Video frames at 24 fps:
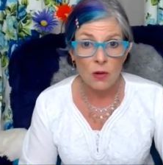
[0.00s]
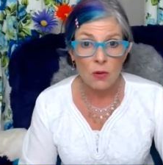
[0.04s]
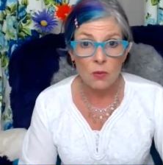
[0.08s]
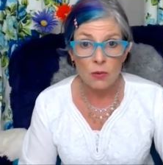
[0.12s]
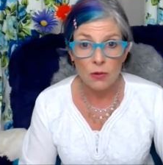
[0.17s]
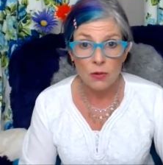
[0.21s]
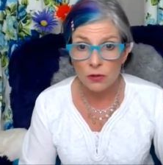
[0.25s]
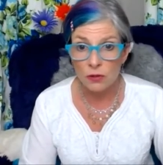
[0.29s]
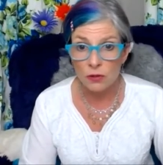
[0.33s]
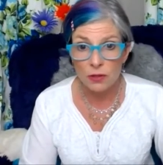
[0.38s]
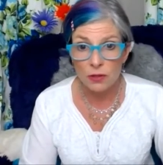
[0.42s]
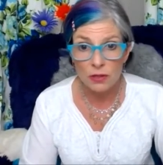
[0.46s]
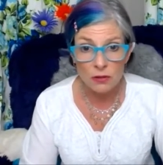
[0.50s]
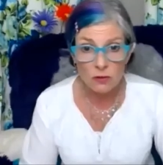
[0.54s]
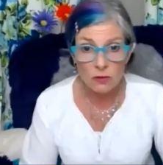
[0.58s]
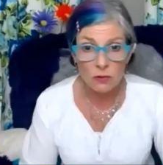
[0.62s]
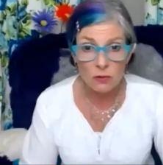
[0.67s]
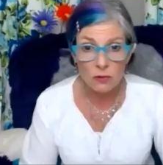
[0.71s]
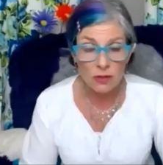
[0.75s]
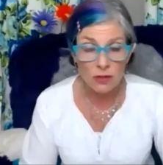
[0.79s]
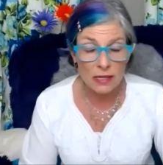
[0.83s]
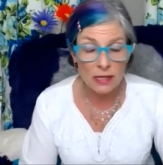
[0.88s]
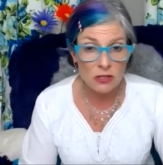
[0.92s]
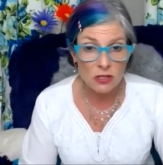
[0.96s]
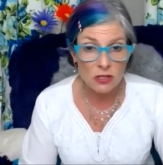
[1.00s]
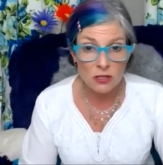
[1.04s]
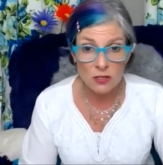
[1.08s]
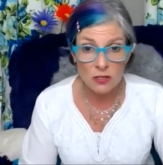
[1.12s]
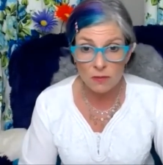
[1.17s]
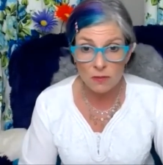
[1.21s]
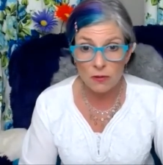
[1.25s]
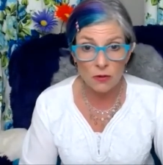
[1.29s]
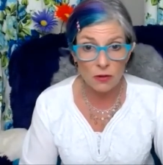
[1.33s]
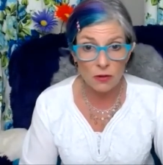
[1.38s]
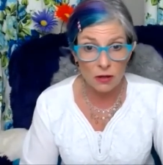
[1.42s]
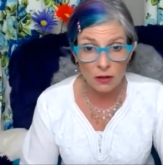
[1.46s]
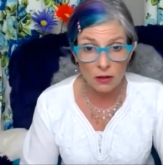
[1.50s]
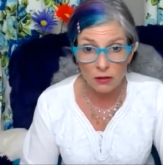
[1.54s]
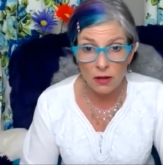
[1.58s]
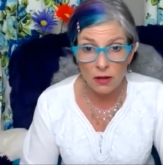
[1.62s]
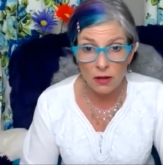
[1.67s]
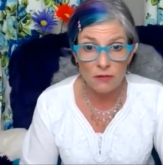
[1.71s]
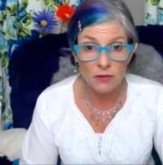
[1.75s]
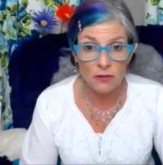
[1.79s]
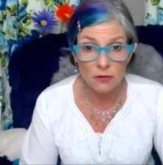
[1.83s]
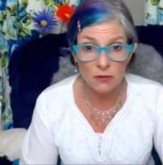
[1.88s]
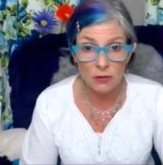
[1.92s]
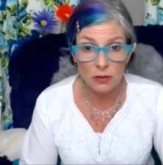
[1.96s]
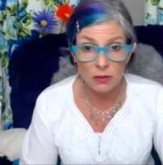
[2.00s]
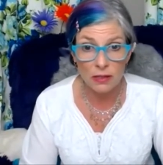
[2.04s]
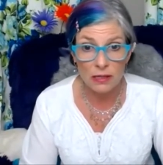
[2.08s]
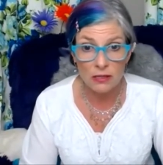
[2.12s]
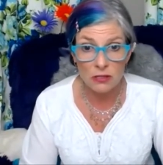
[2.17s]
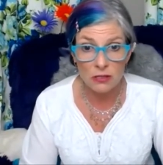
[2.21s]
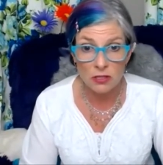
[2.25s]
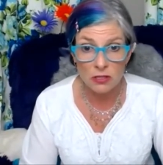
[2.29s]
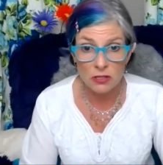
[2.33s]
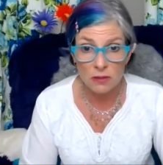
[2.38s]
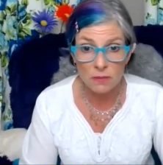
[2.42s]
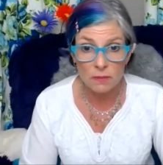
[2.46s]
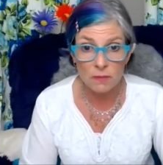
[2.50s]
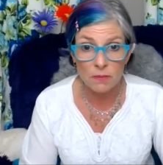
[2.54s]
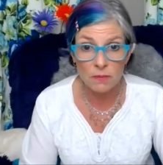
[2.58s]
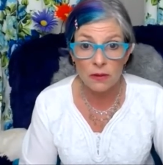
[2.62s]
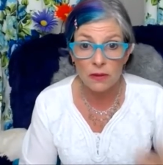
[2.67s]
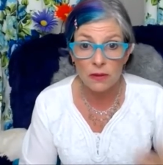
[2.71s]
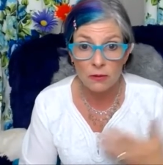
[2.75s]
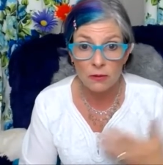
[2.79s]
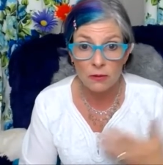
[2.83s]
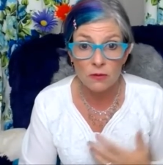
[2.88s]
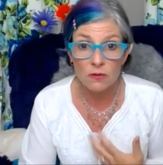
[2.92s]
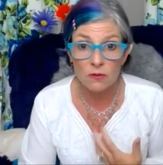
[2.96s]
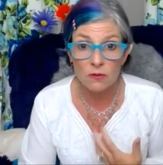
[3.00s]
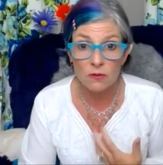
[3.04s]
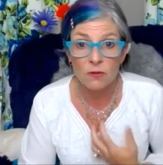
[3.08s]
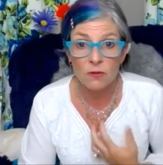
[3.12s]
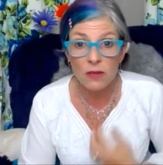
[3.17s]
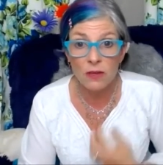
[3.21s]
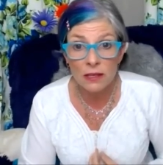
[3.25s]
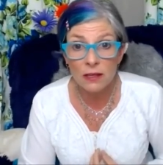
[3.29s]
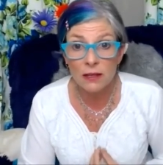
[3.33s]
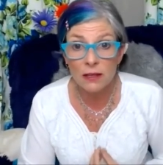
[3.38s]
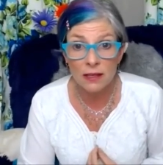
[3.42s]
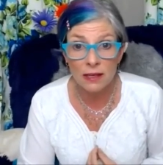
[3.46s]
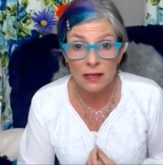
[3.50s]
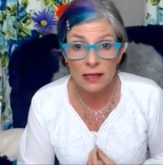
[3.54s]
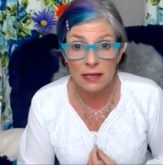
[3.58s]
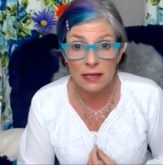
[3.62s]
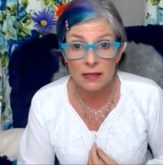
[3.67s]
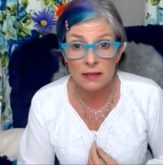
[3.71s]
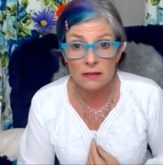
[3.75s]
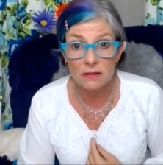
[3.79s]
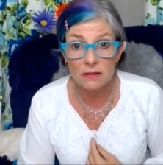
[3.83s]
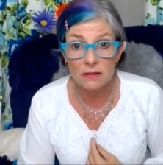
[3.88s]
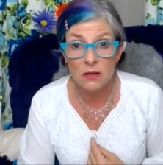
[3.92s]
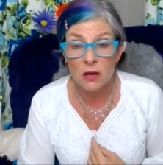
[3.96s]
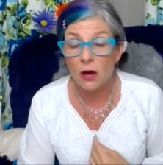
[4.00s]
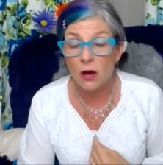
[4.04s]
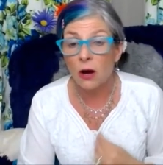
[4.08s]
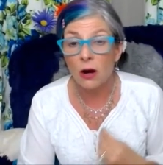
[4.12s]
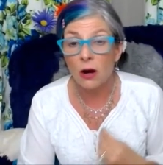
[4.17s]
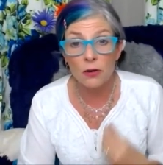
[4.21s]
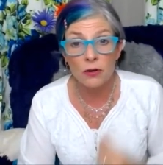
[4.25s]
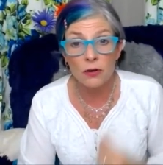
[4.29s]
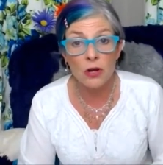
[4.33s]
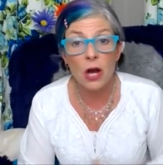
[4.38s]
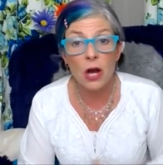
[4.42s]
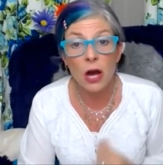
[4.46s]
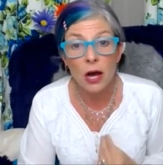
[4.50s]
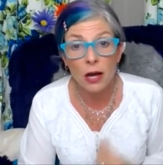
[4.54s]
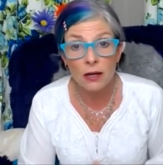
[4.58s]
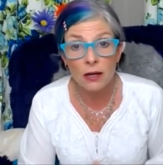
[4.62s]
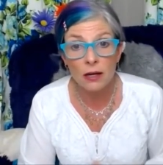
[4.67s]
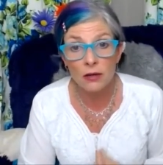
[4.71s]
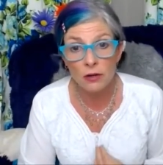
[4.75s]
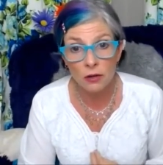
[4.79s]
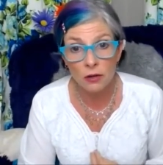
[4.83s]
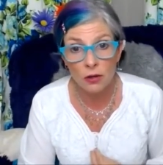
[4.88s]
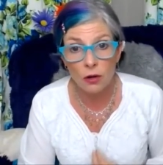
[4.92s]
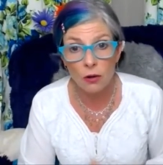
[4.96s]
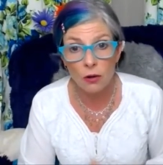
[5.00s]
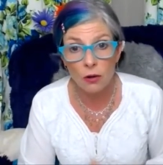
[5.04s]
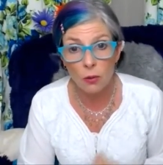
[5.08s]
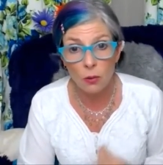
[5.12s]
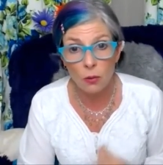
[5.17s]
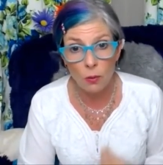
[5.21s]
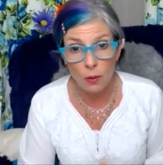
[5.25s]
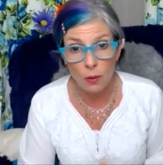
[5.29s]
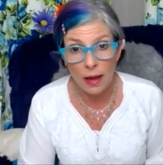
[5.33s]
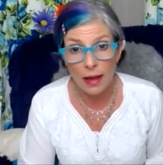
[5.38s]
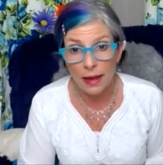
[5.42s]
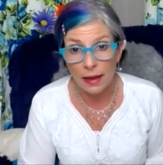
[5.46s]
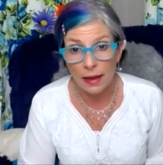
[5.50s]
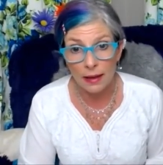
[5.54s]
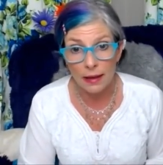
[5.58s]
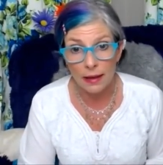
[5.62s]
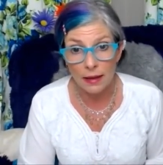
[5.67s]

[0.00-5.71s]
when you're in the relationship, you're going to love the relationship, but those feelings are not going to go away.